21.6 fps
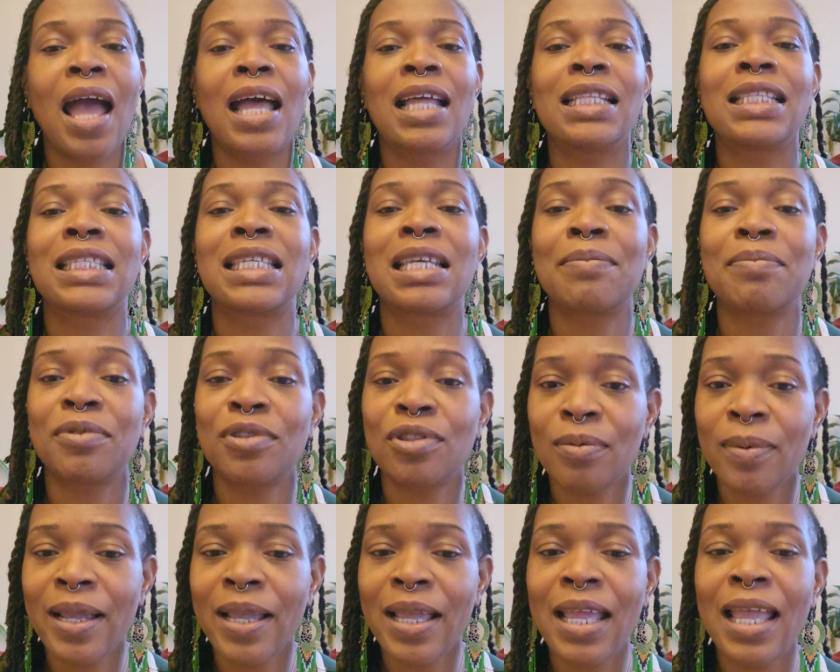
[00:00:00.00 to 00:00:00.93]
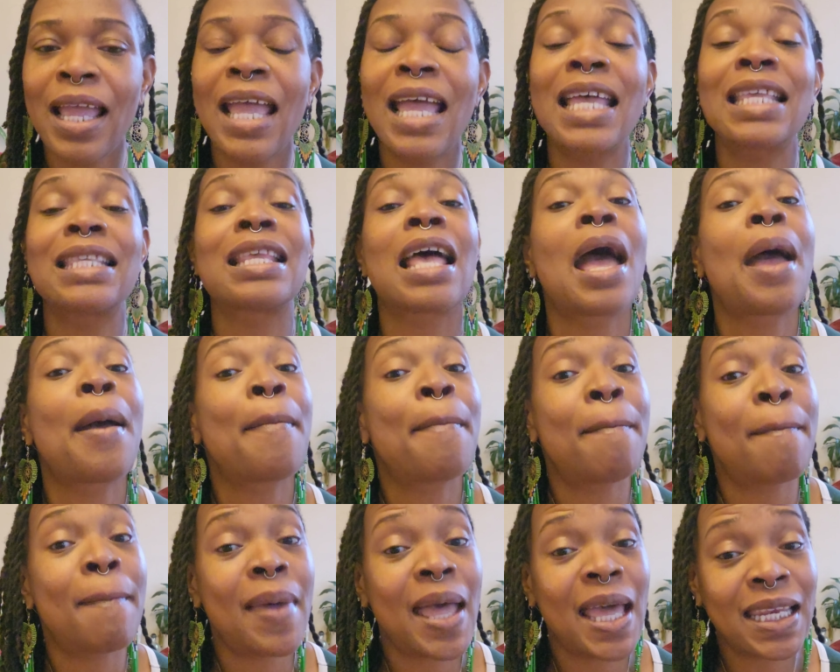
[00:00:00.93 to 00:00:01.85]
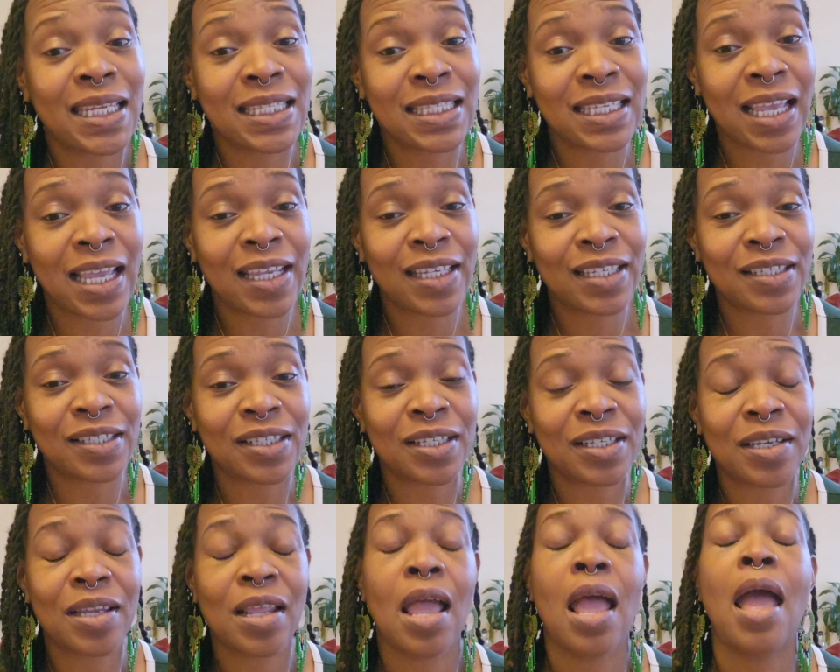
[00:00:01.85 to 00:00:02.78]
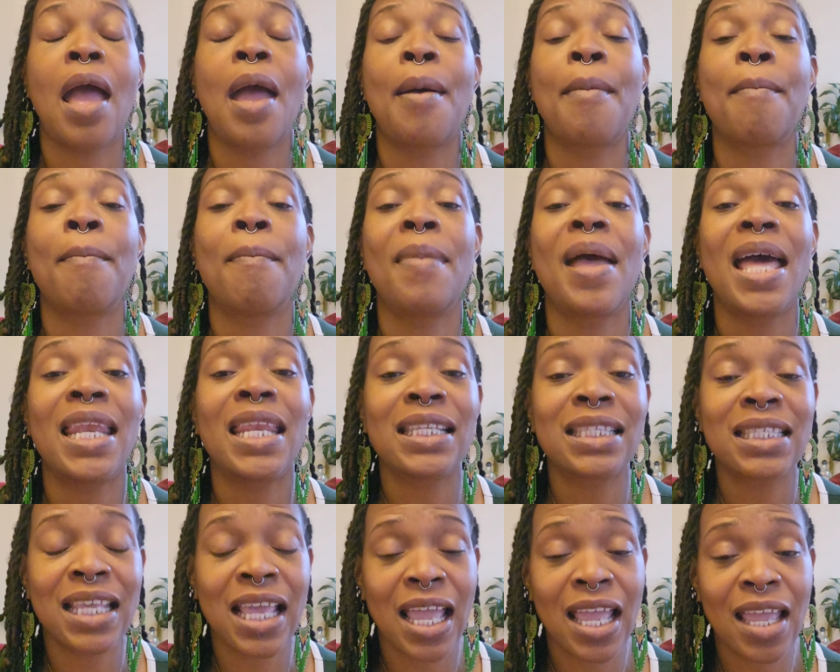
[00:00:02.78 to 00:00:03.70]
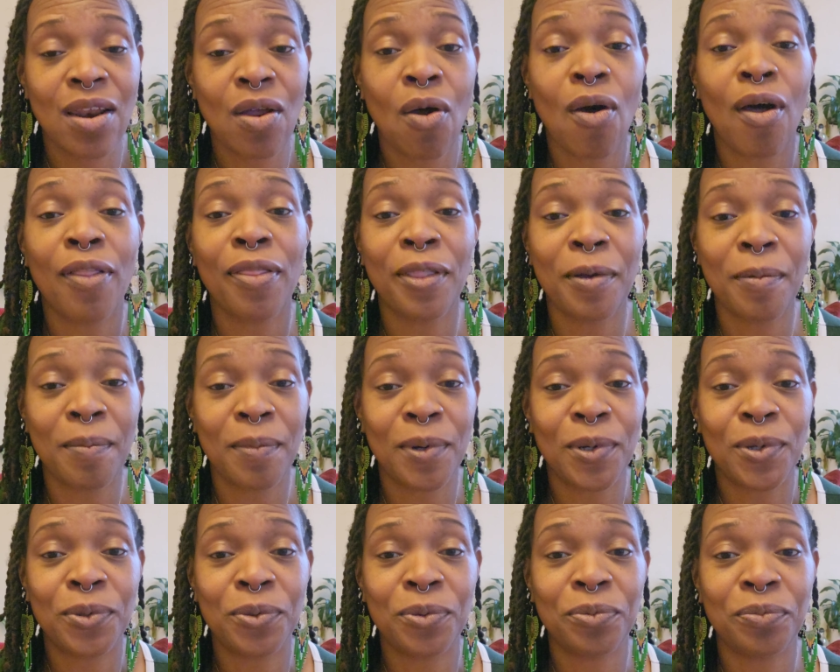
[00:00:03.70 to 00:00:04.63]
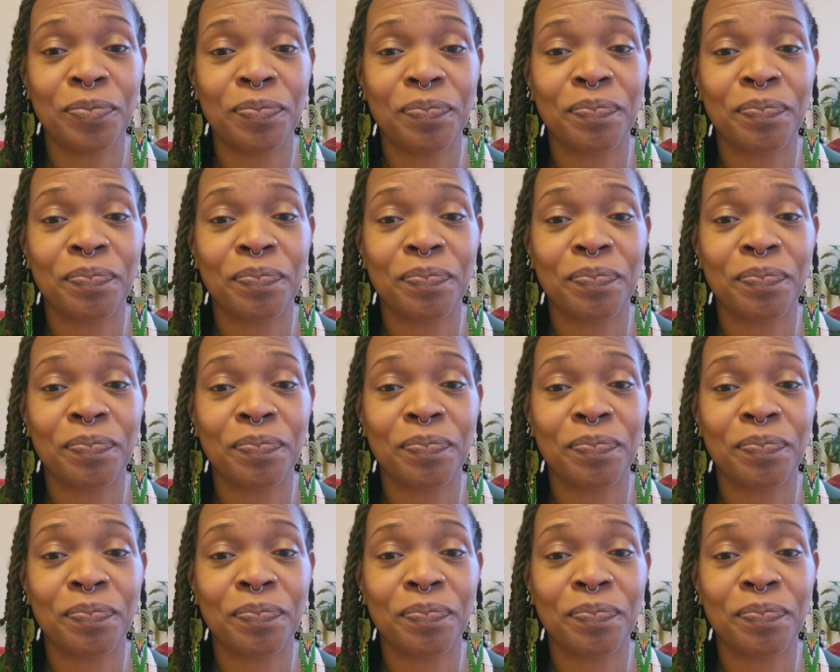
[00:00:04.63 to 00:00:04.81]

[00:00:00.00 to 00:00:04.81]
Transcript: Tip three is meditation. Meditate on the moon.